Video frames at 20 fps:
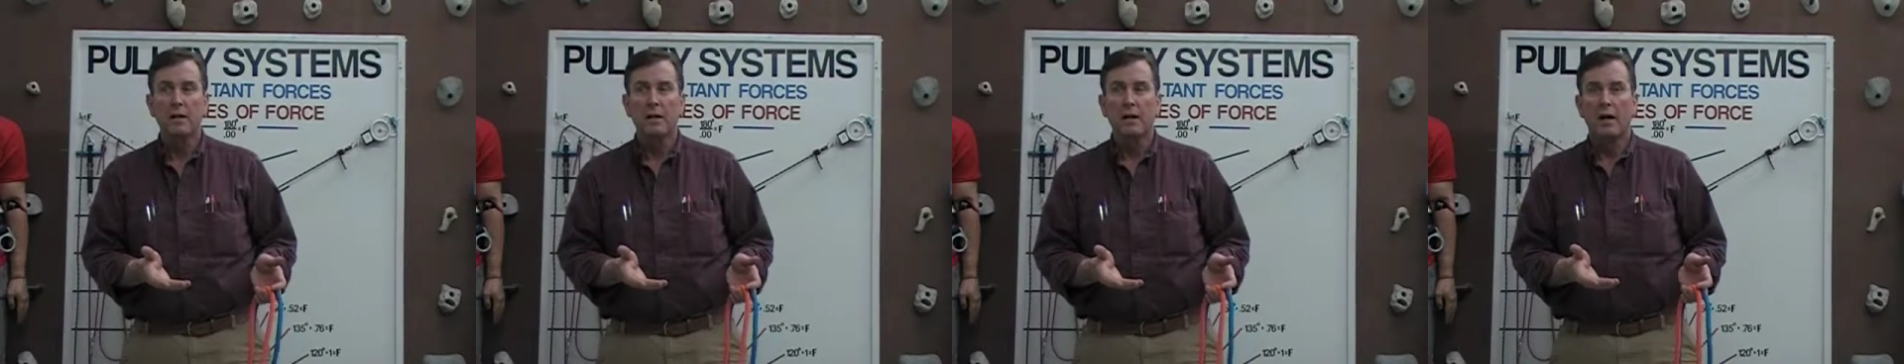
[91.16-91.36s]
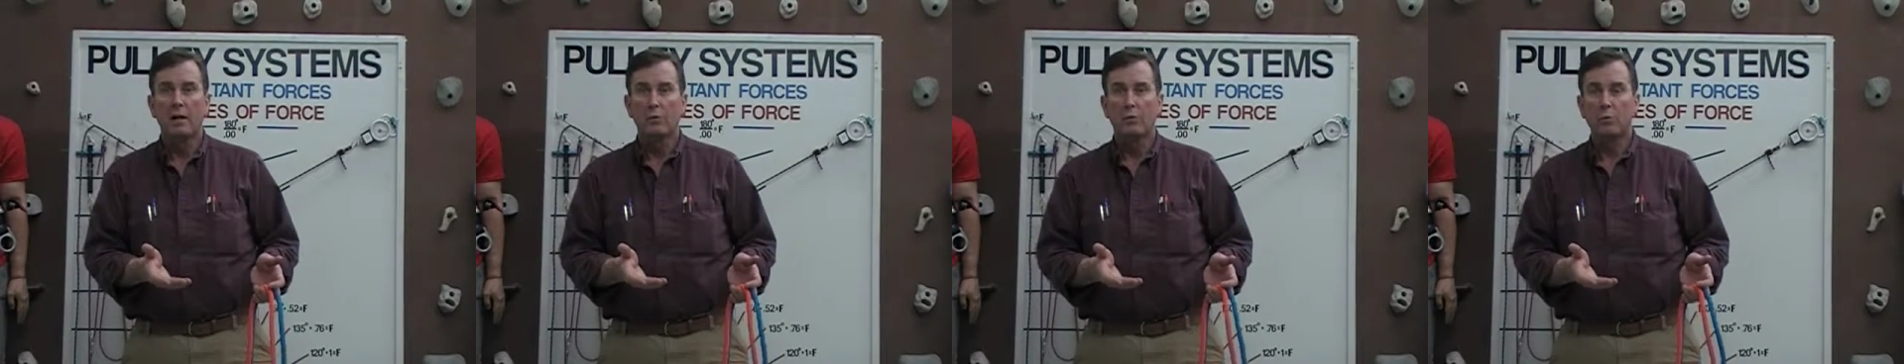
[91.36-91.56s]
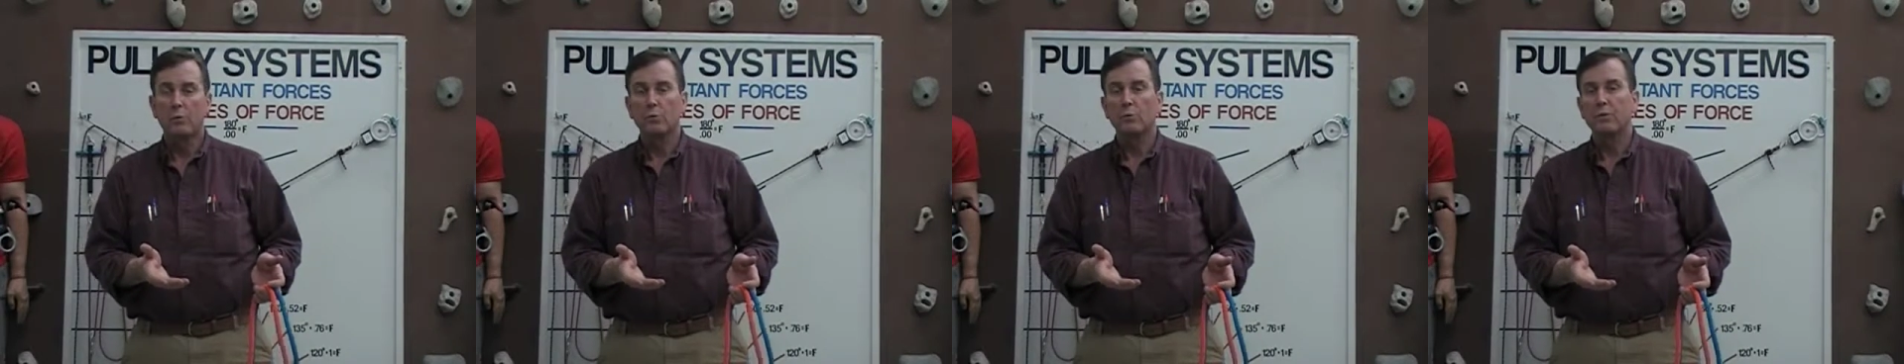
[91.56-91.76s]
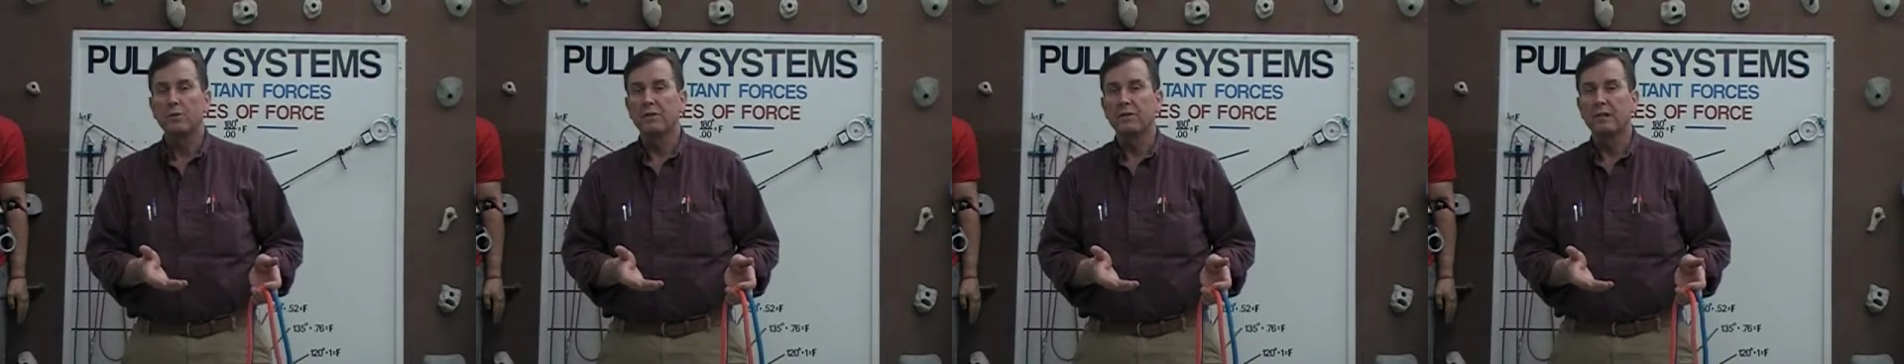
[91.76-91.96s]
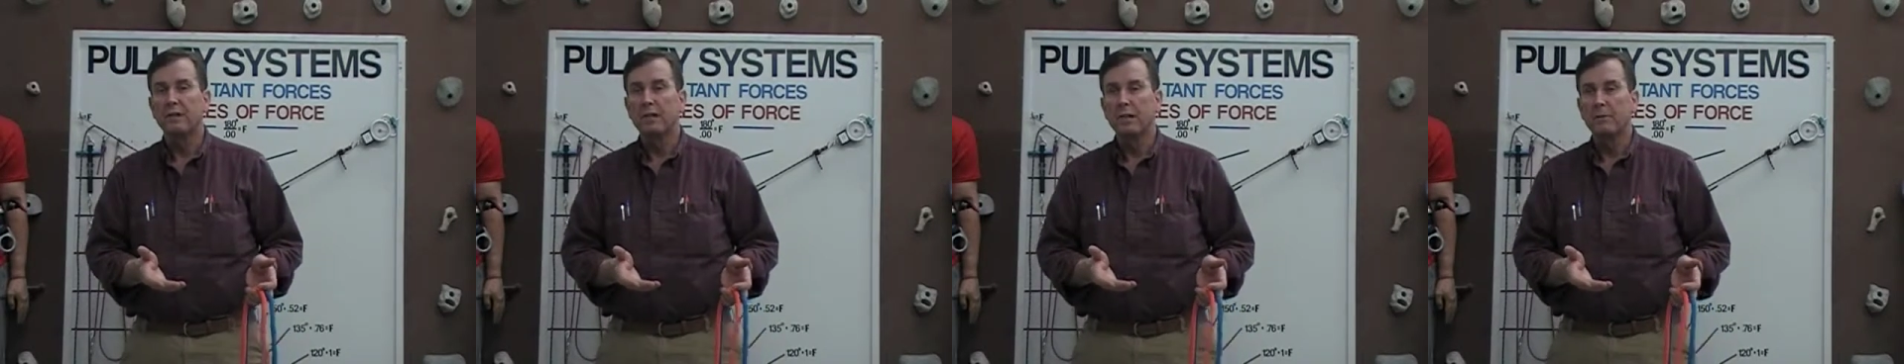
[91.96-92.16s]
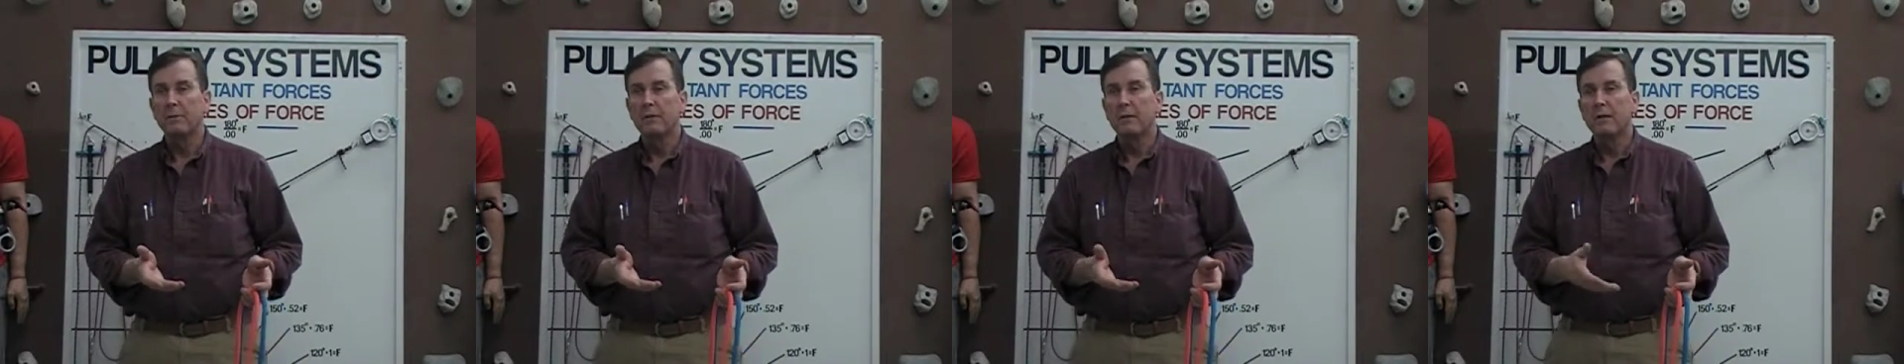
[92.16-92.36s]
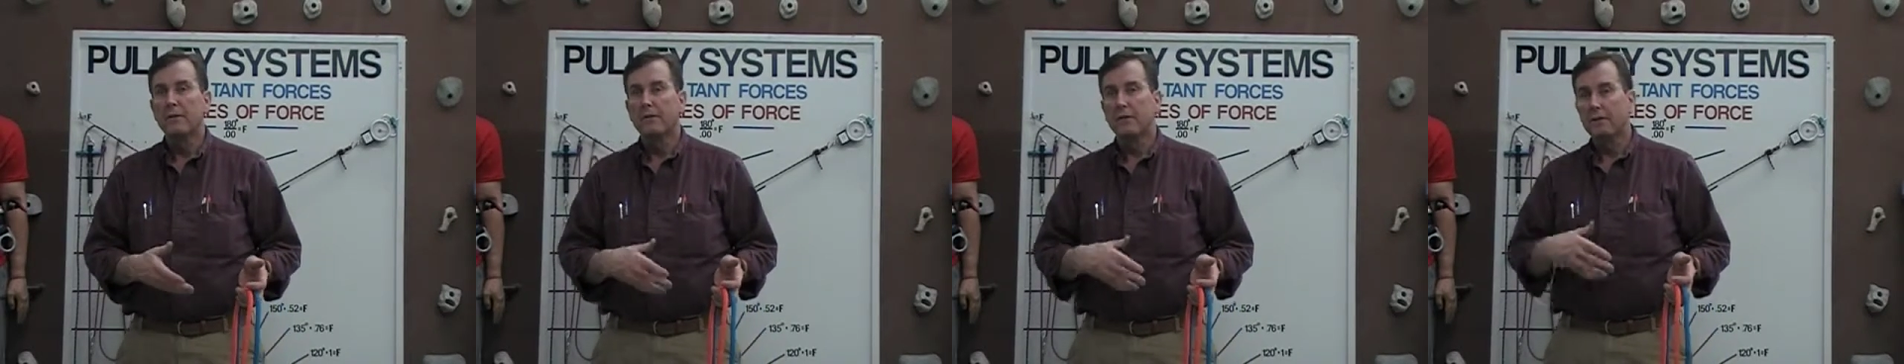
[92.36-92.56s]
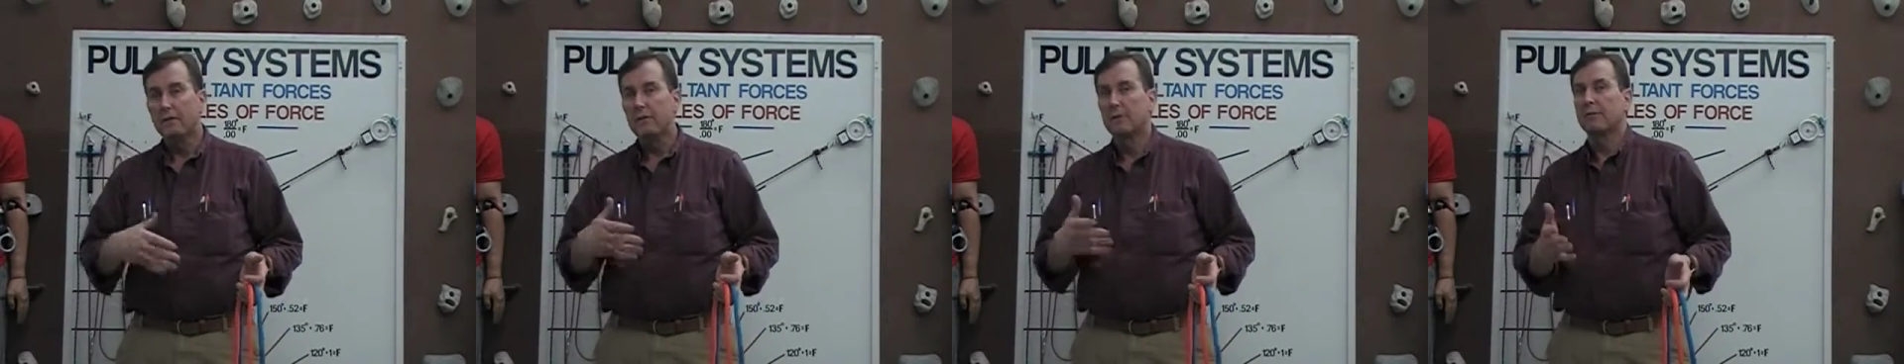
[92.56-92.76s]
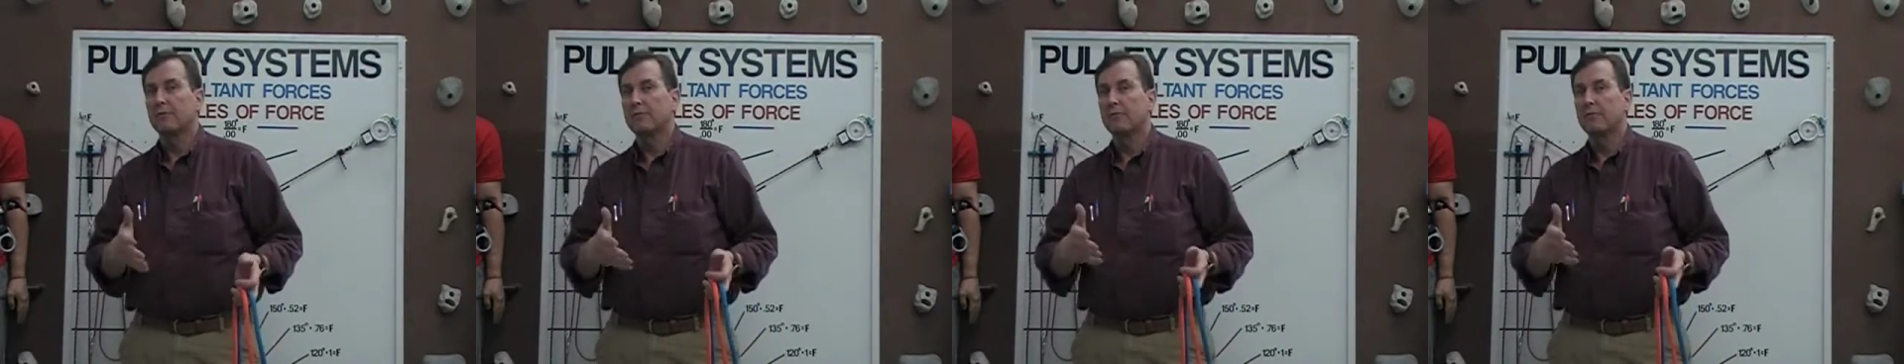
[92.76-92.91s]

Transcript: and work with them, then you can